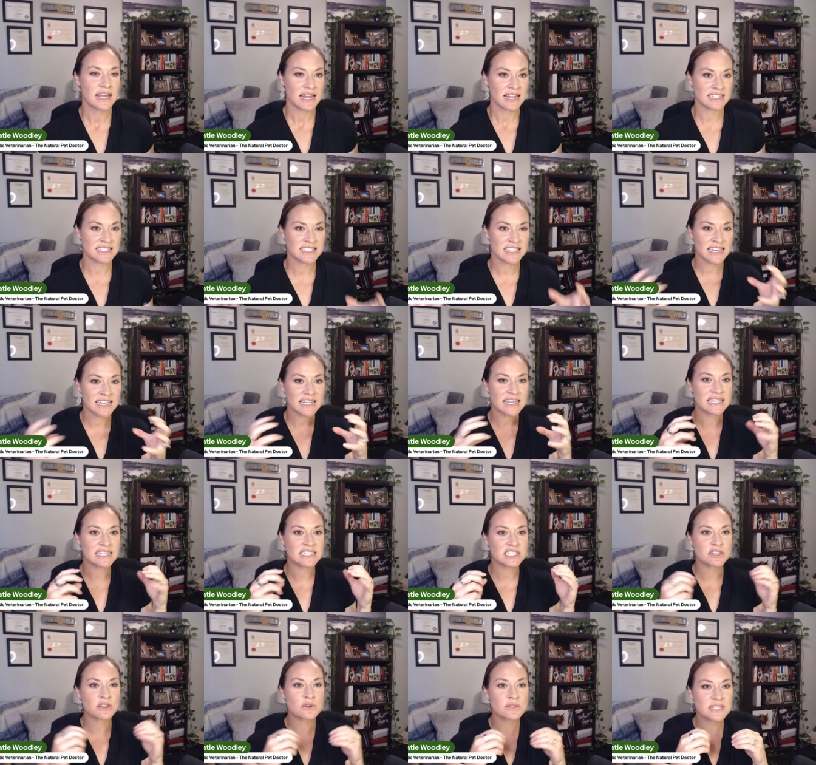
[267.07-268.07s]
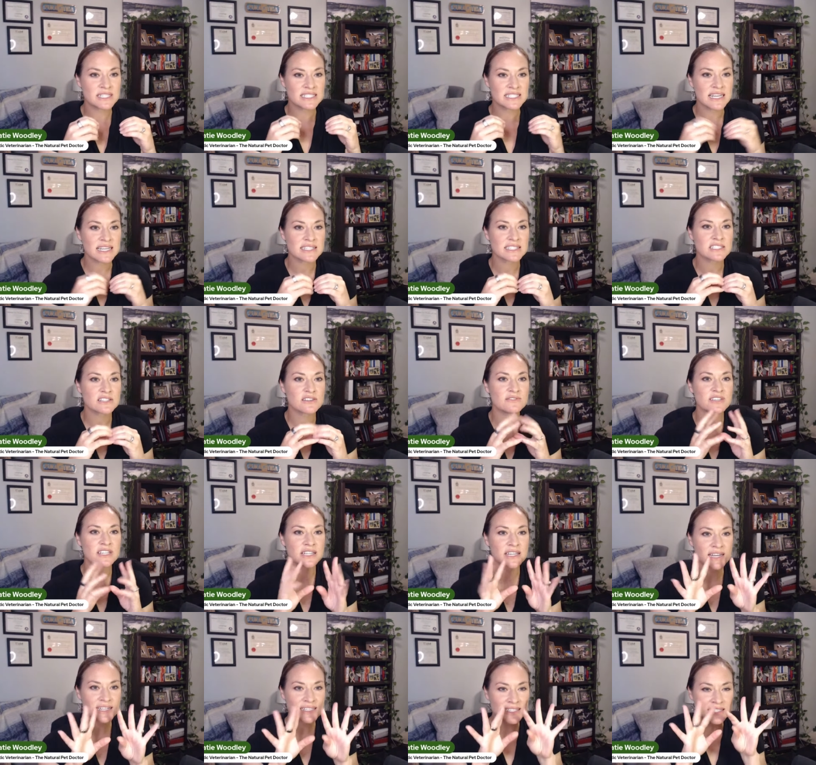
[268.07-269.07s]
it's getting into those intestinal
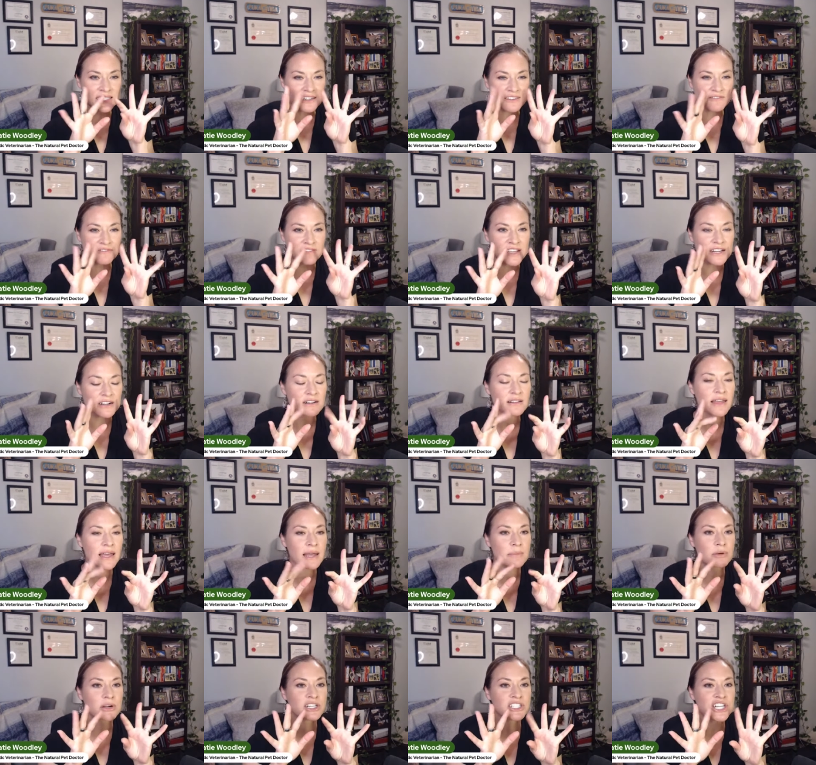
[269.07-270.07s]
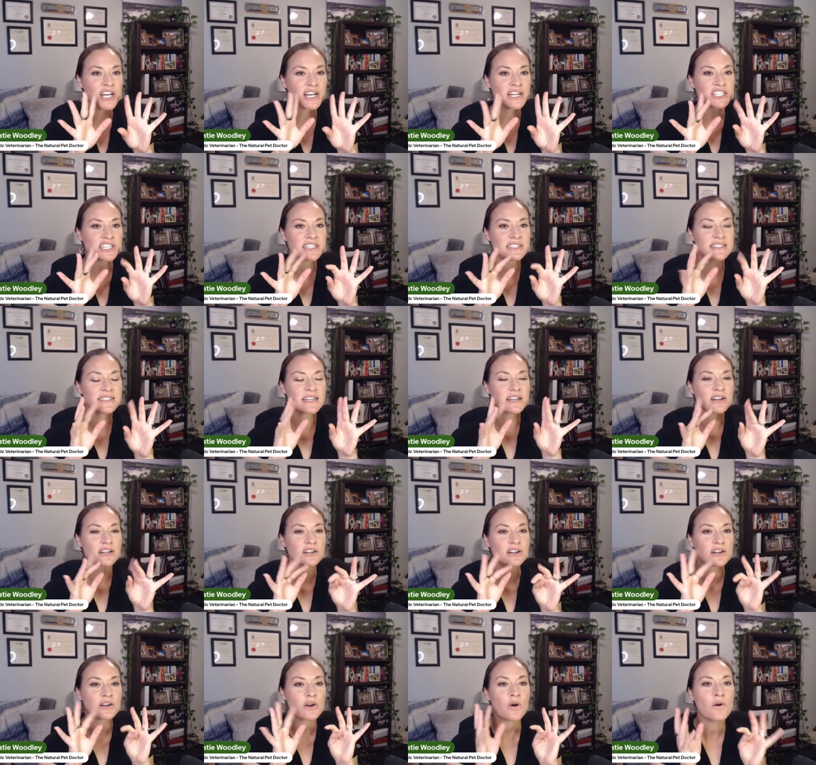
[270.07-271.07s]
villi, the little finger-like projections that
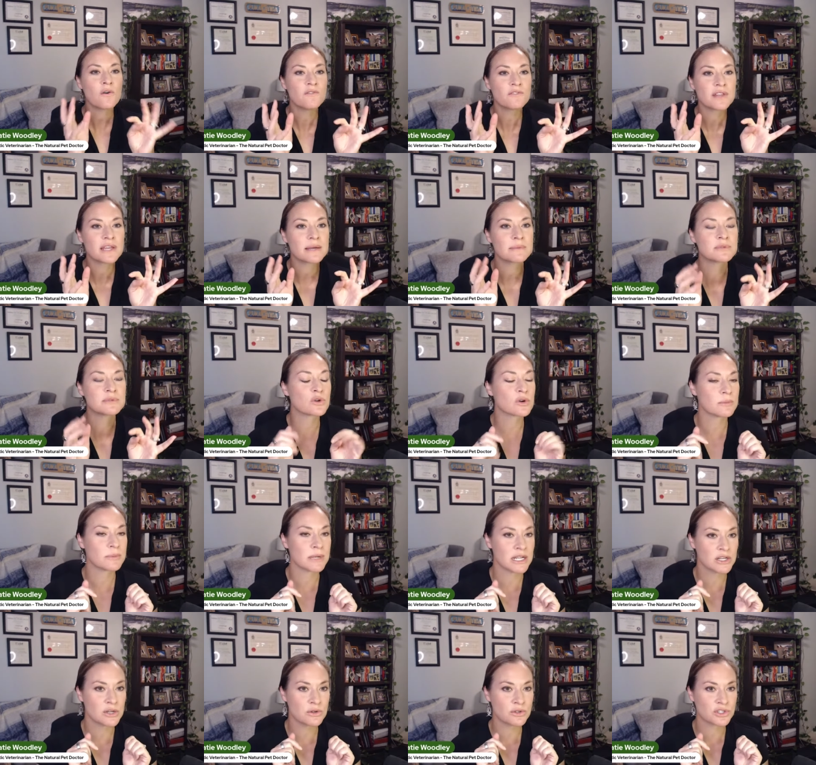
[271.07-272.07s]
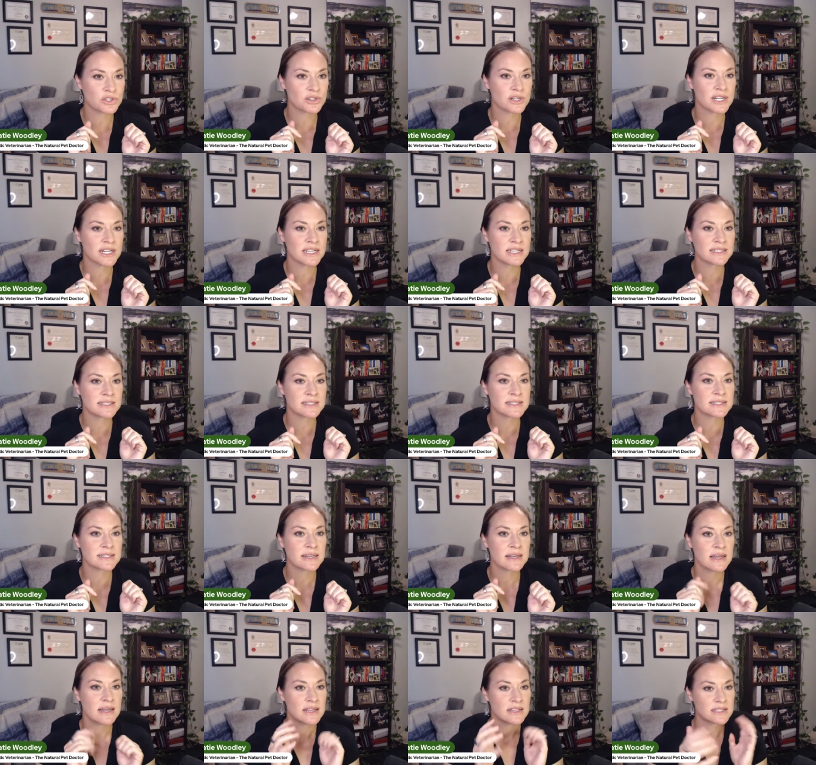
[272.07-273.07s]
are hopefully absorbing nutrients,
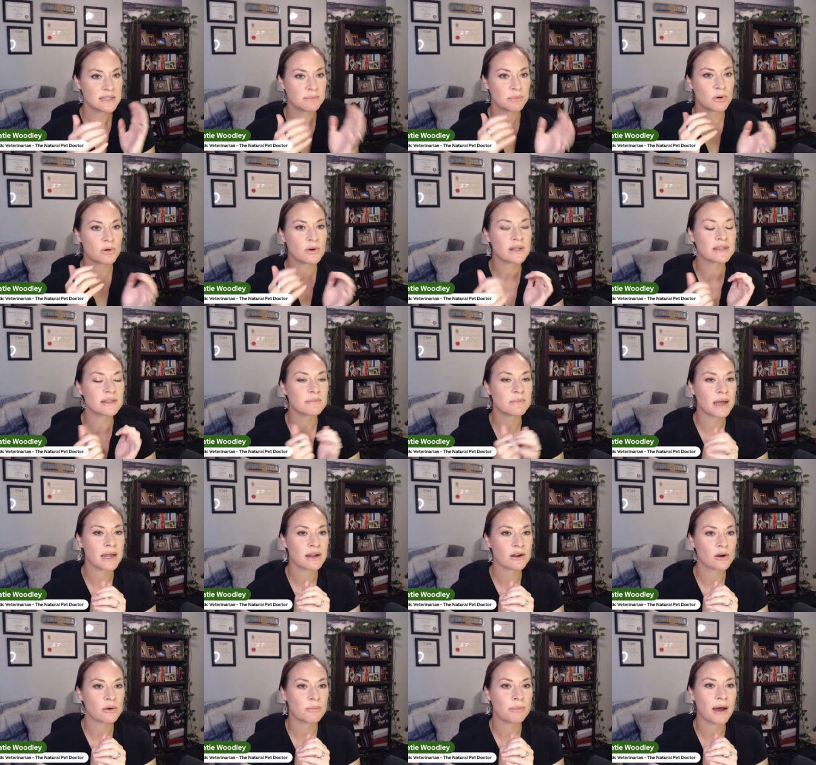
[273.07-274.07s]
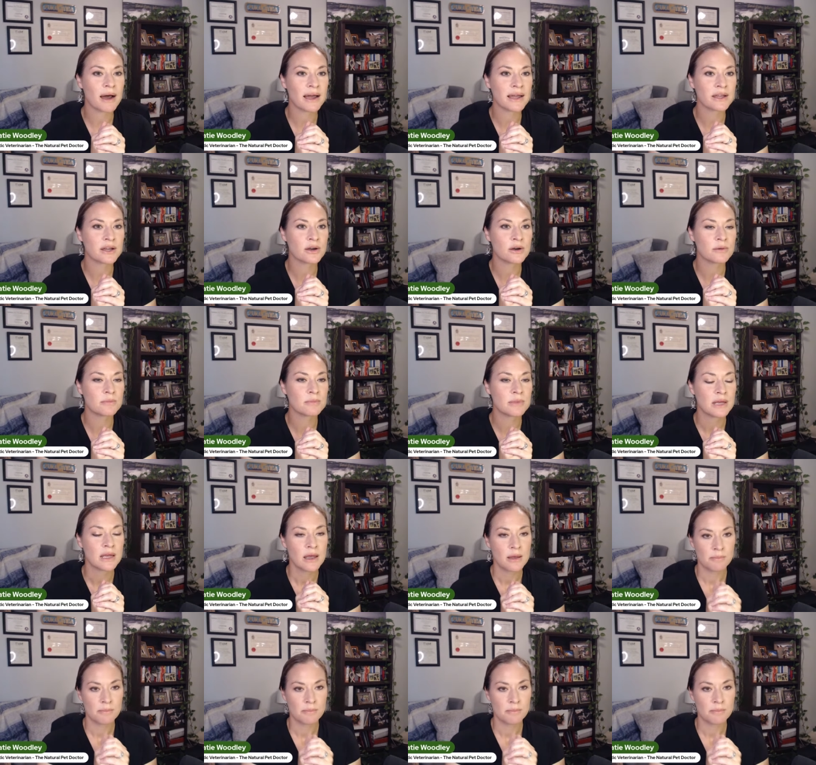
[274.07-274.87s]
supporting the microbiome,